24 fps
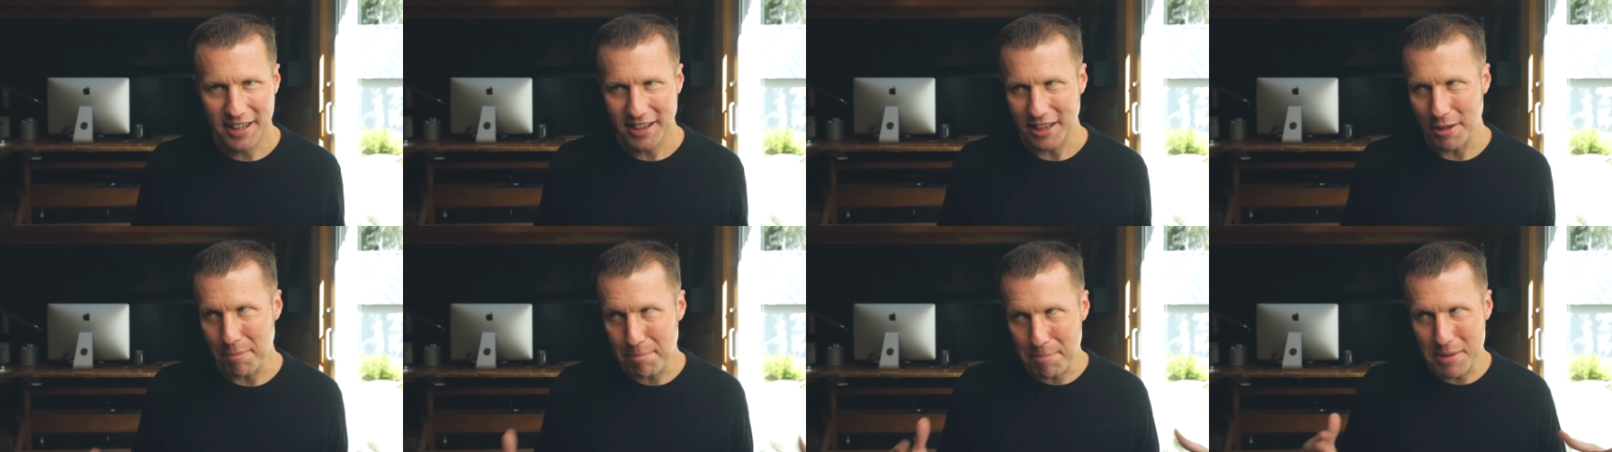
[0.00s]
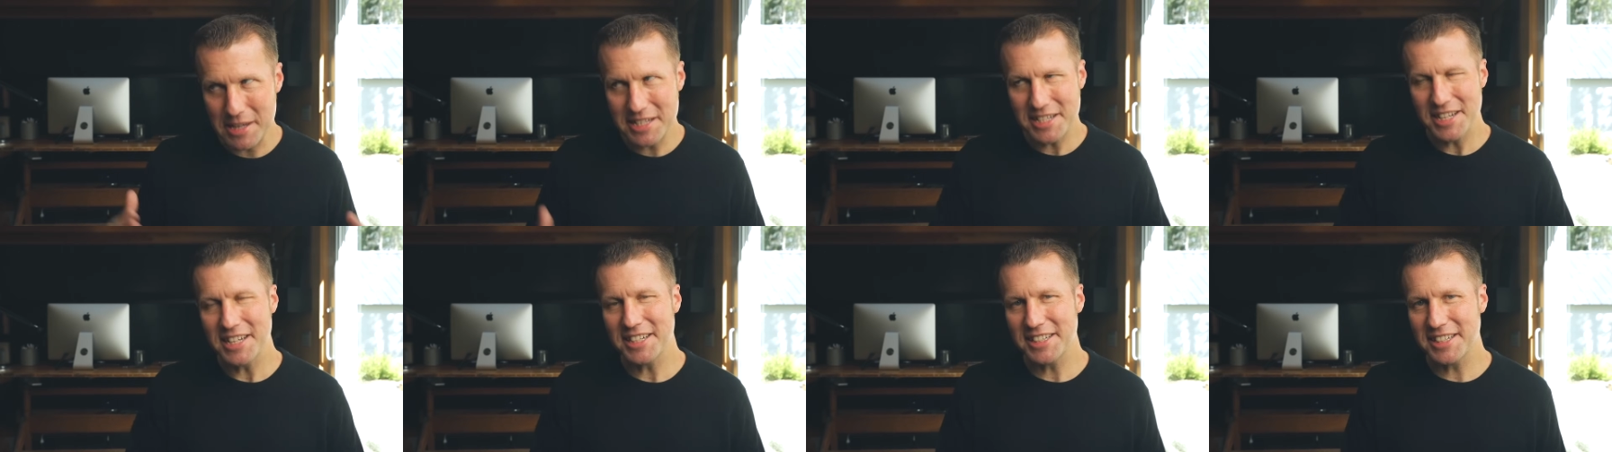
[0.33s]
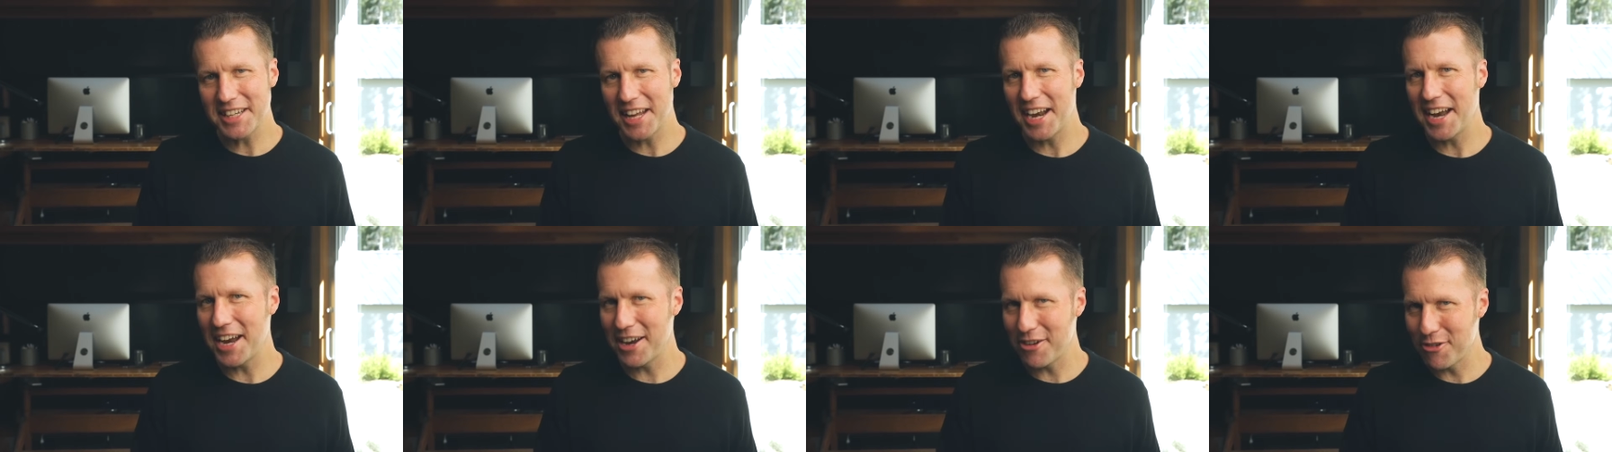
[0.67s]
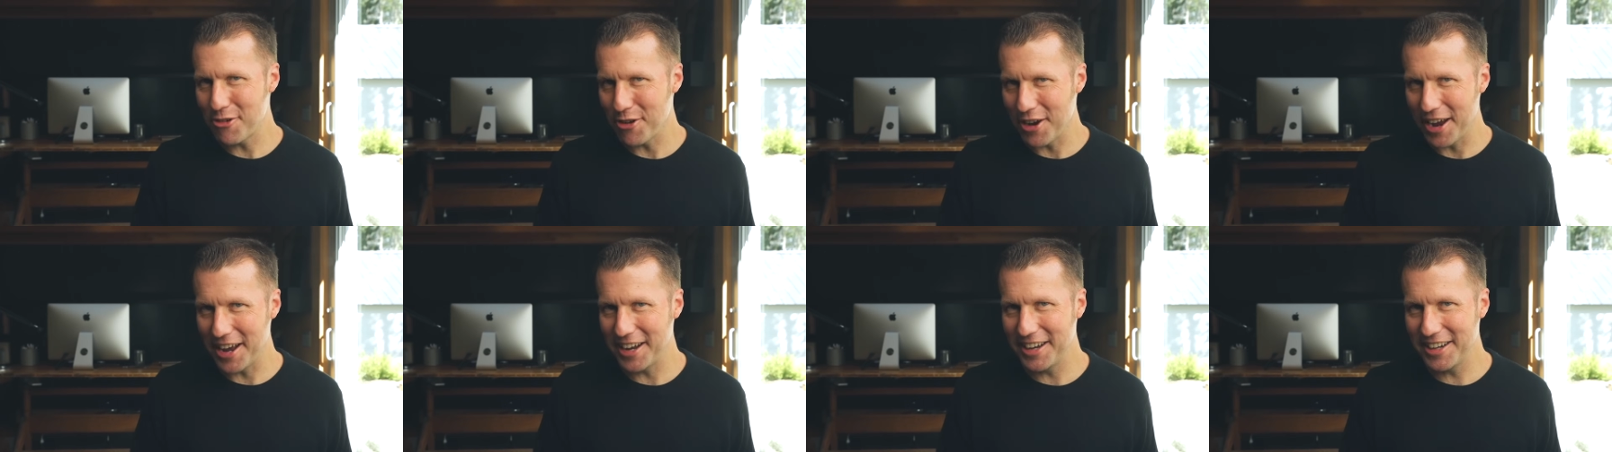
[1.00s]
The business that I had
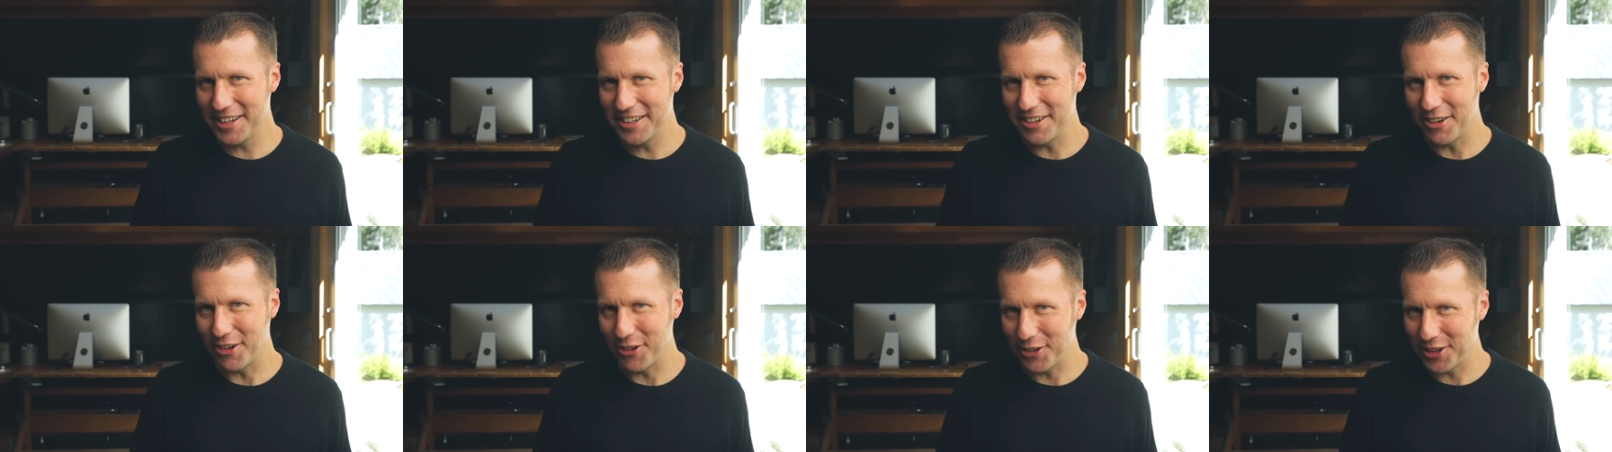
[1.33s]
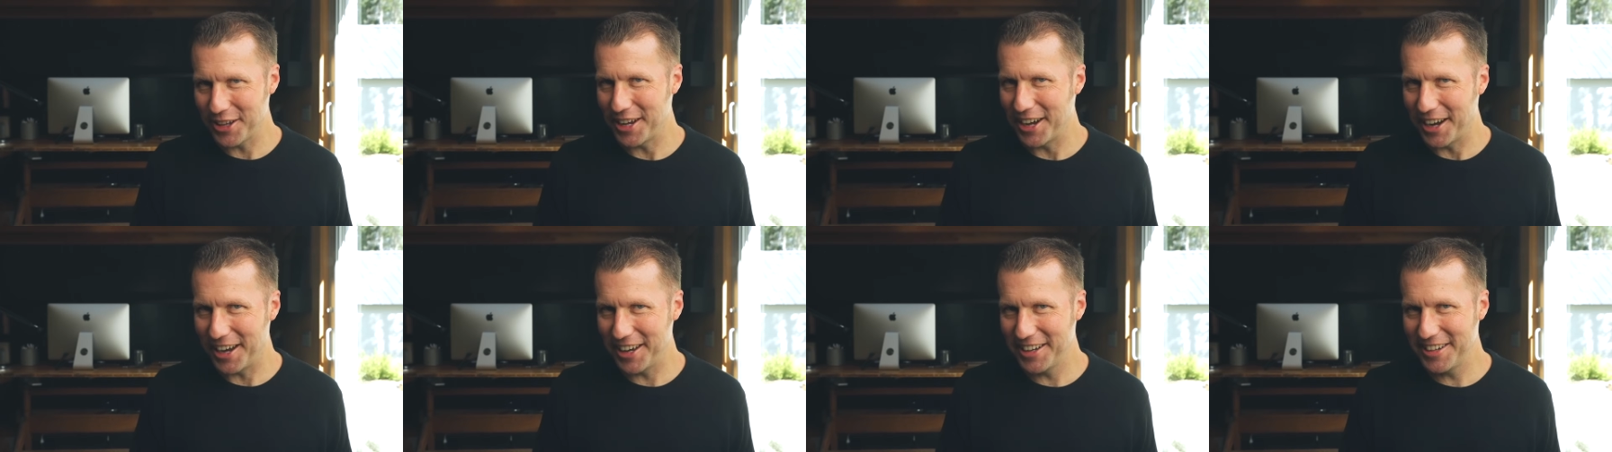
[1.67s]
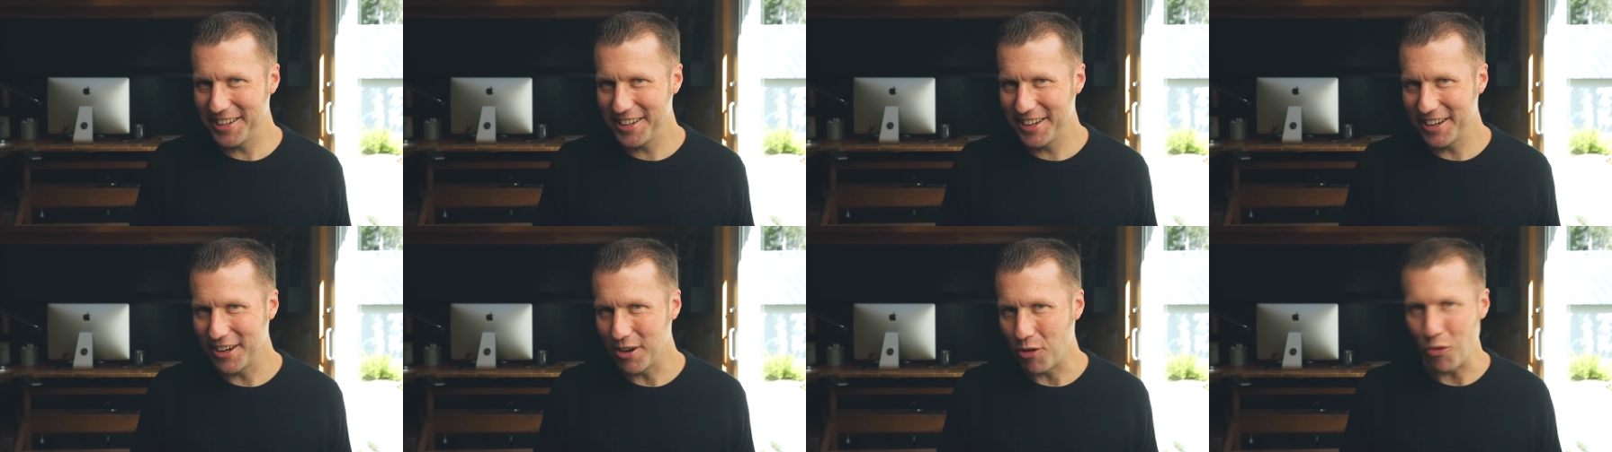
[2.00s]
created early on